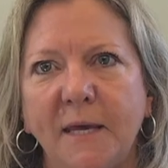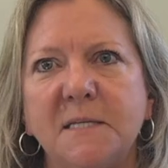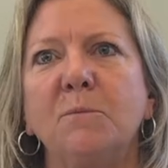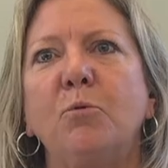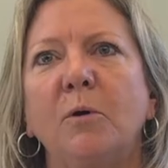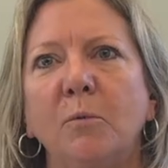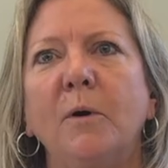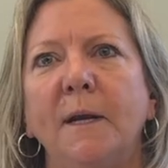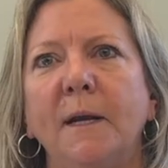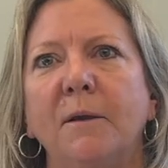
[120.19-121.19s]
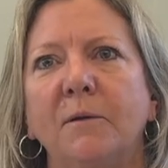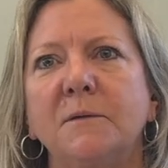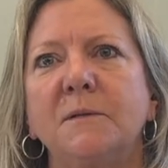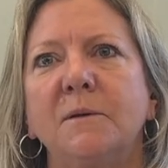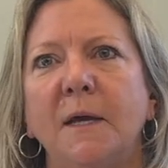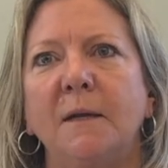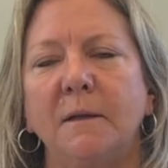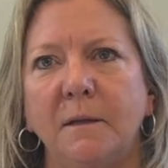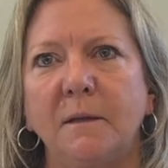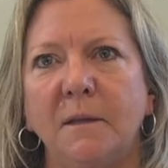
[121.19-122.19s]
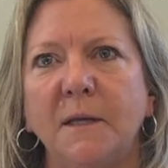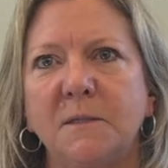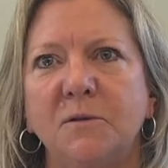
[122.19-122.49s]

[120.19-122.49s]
support one another. So that